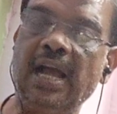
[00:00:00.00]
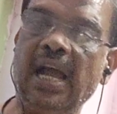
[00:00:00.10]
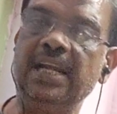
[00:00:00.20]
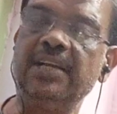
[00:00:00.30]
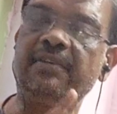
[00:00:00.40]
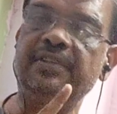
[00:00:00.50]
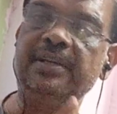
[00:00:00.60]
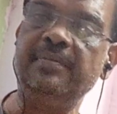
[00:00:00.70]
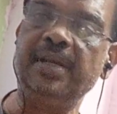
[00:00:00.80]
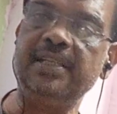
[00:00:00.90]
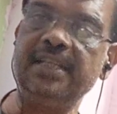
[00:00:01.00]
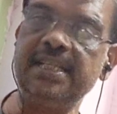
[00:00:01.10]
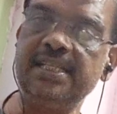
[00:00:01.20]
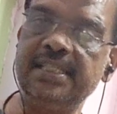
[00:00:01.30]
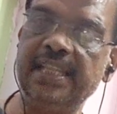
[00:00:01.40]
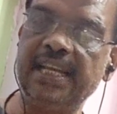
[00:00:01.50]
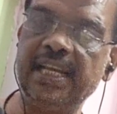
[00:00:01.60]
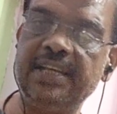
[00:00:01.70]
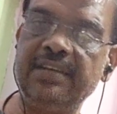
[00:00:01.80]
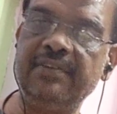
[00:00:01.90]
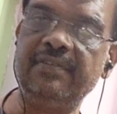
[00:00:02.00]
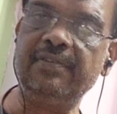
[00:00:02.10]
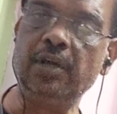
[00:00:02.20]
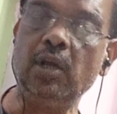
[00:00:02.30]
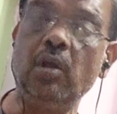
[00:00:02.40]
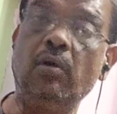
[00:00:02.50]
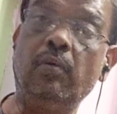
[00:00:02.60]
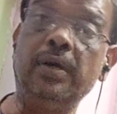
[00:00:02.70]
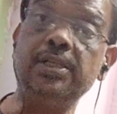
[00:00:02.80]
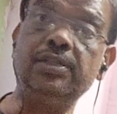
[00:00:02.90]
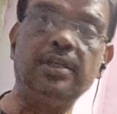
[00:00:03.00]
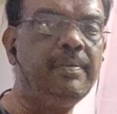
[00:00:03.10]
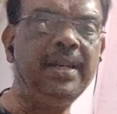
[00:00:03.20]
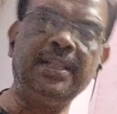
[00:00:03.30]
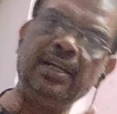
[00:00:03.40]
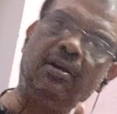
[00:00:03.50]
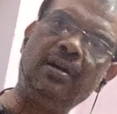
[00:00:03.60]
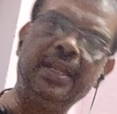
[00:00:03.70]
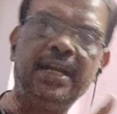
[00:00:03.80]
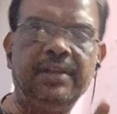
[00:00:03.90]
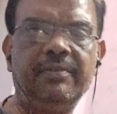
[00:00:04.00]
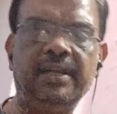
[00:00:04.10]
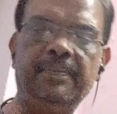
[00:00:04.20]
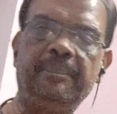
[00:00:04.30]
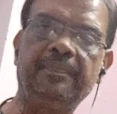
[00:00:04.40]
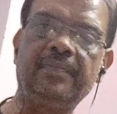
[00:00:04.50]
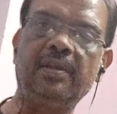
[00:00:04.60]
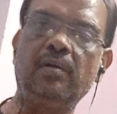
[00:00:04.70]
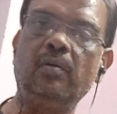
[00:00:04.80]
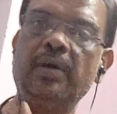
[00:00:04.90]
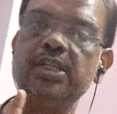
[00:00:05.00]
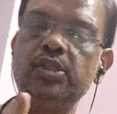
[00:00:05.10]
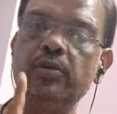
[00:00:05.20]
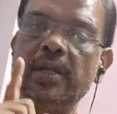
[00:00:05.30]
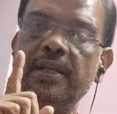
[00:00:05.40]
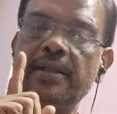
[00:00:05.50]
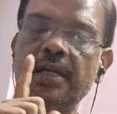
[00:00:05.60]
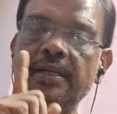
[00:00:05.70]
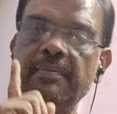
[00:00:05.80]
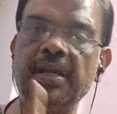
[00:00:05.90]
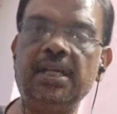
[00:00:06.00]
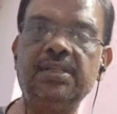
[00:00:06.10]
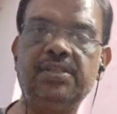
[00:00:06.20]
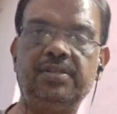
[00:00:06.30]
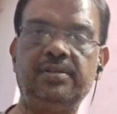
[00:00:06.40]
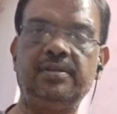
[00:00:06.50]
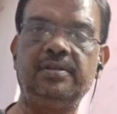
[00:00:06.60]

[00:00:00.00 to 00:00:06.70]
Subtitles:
Height of the image is negative. Remaining all negative only. Virtual erect image.